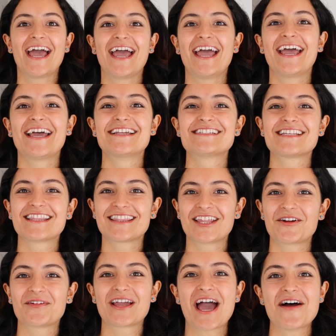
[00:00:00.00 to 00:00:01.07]
And
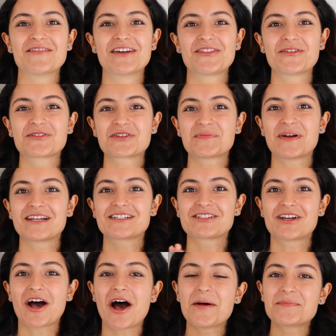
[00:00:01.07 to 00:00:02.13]
there we have it. Those are my
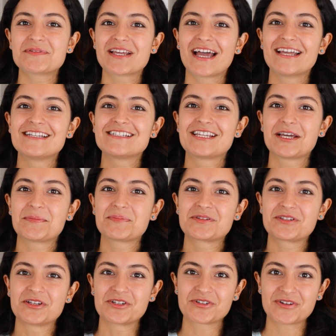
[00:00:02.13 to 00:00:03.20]
top 10 tips
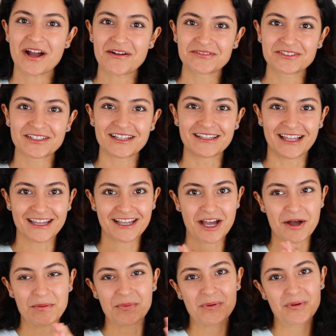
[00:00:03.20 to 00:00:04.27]
to travel like
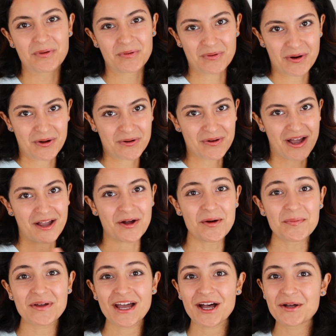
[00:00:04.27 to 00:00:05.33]
a pro. I
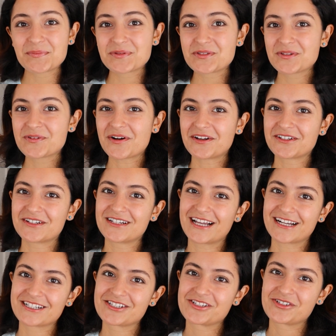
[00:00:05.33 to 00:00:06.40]
hope it helps you on your
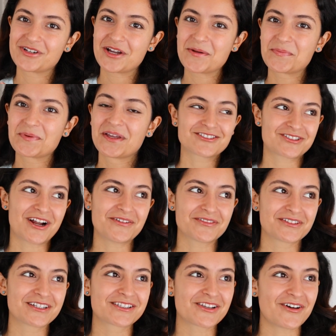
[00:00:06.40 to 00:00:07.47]
next trip.
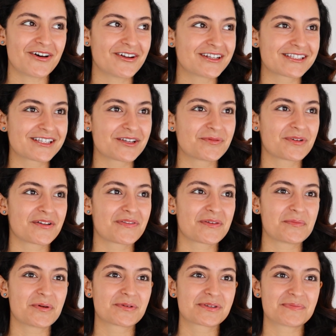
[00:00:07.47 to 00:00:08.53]
Travel is honestly one of the
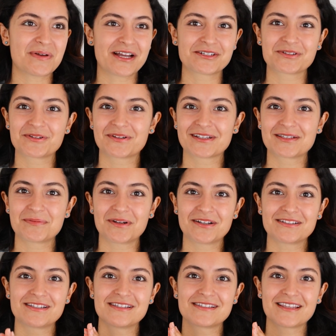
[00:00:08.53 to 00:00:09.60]
most magical
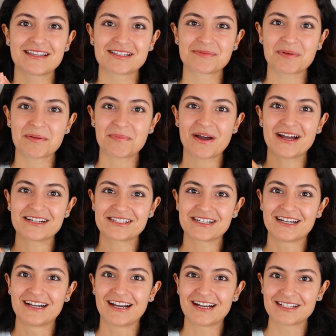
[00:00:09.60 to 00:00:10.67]
experiences. It is my
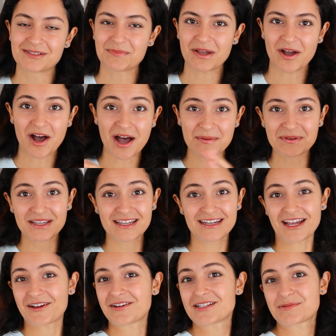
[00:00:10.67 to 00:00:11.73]
passion, it is my hobby, and
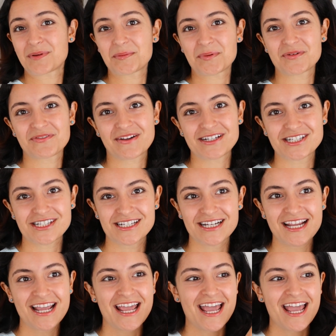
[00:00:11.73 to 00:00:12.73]
now it is my profession.